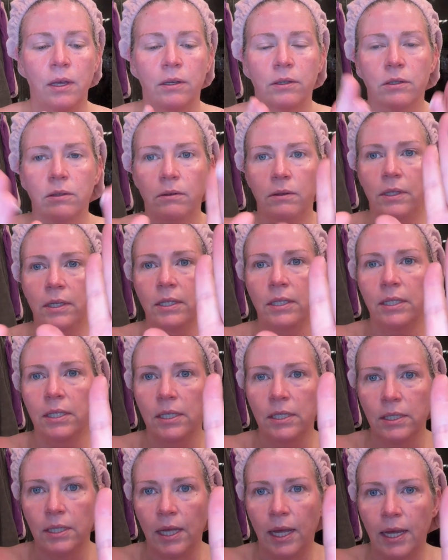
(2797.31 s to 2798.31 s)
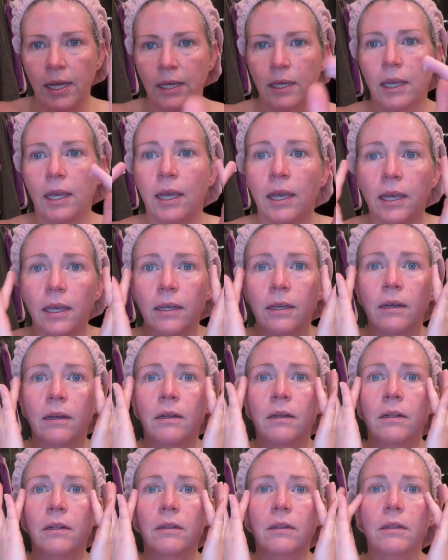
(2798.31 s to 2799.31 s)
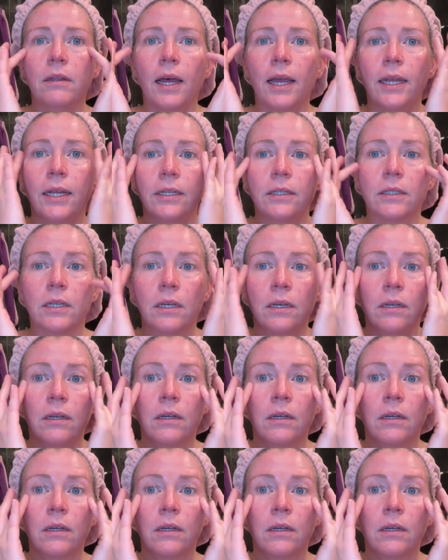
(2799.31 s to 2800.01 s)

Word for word: So this is like a light